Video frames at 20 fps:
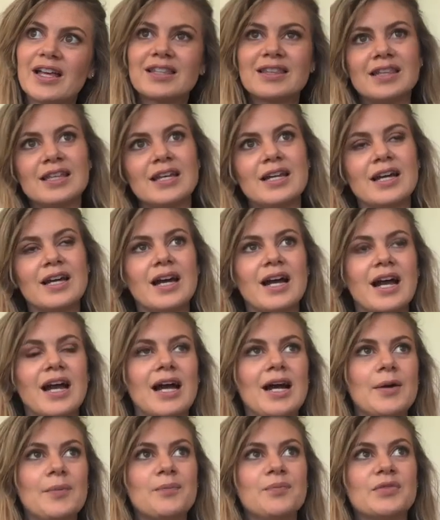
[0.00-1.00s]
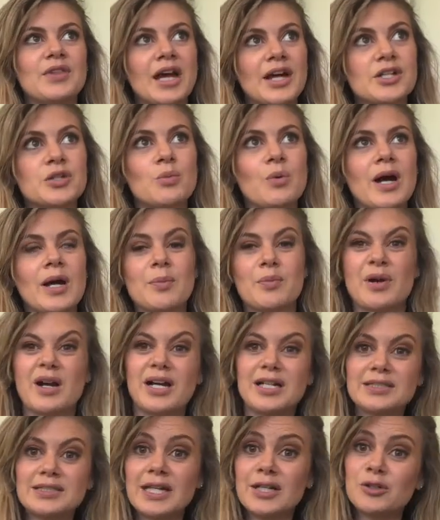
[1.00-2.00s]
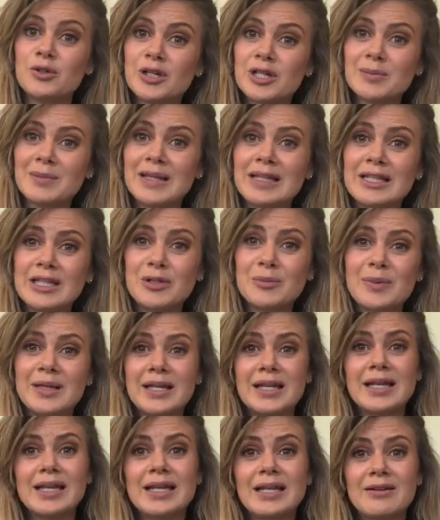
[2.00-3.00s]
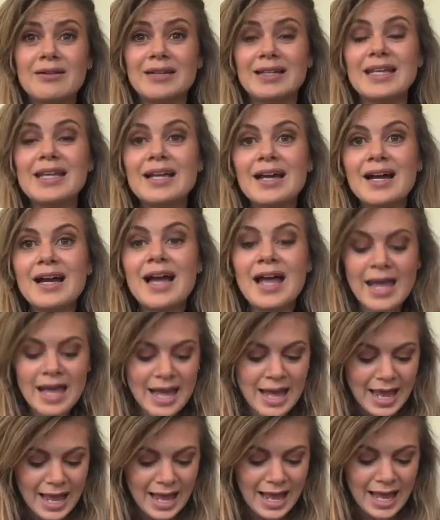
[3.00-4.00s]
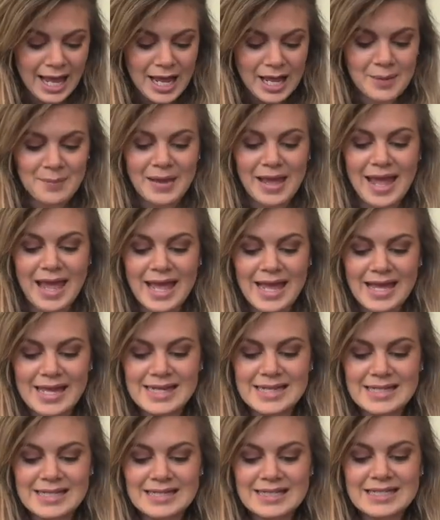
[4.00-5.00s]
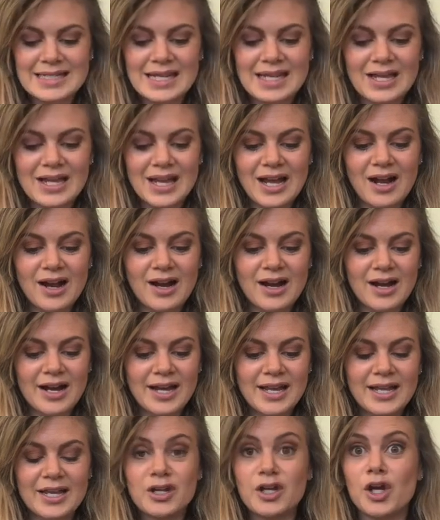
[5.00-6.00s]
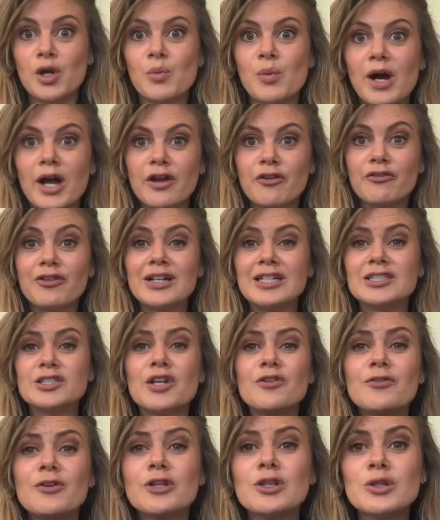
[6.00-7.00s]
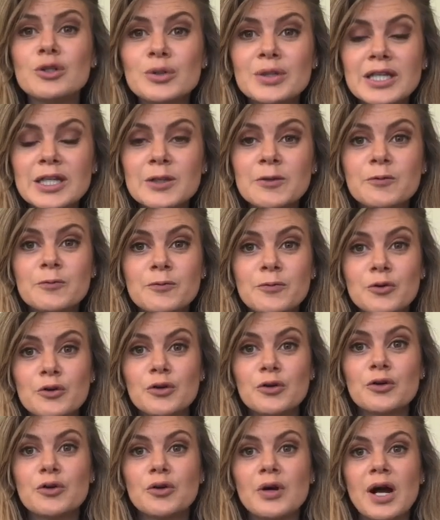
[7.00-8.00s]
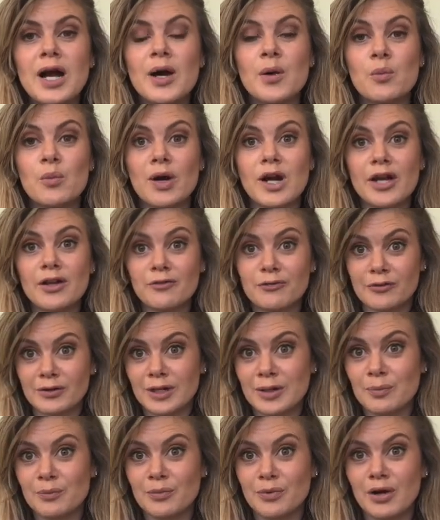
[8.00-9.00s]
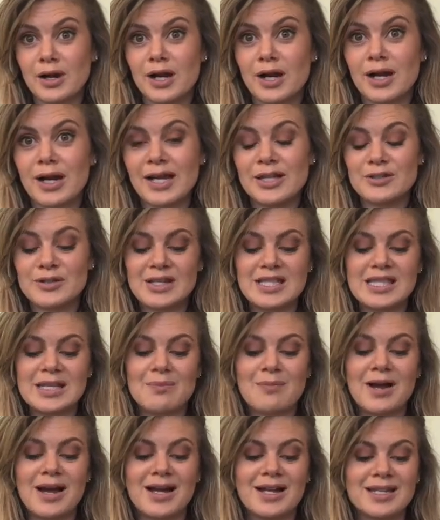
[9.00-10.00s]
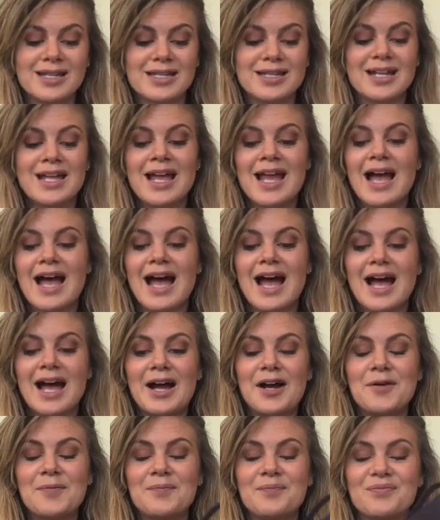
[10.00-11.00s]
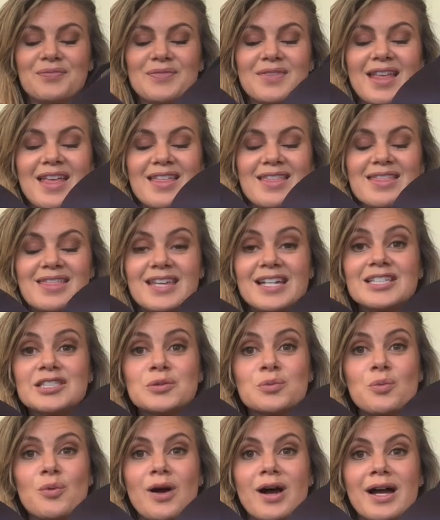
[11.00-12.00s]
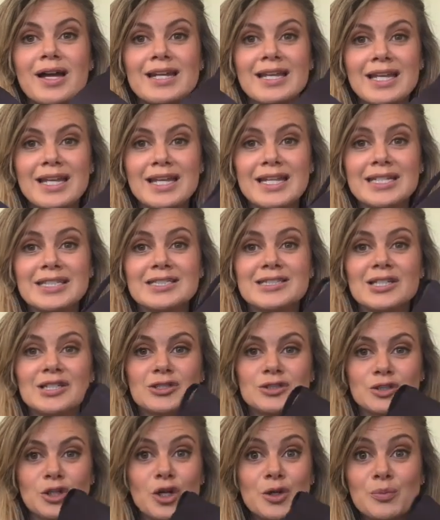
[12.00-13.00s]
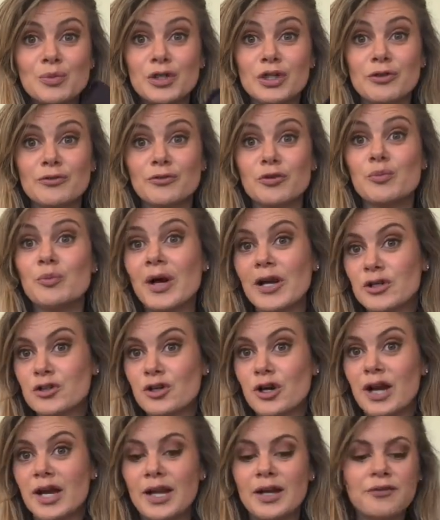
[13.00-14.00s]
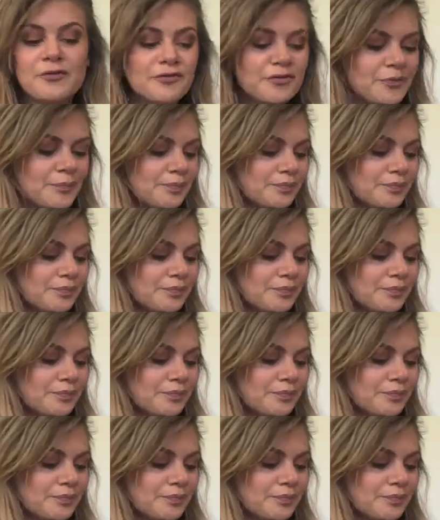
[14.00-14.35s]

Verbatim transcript: like the, um, the underwire bras annoyed me a little bit here and here. Um, and I go wire free. So if you're looking for a wire free bra and you're in the market, um, this one is So Beautiful by Triumph.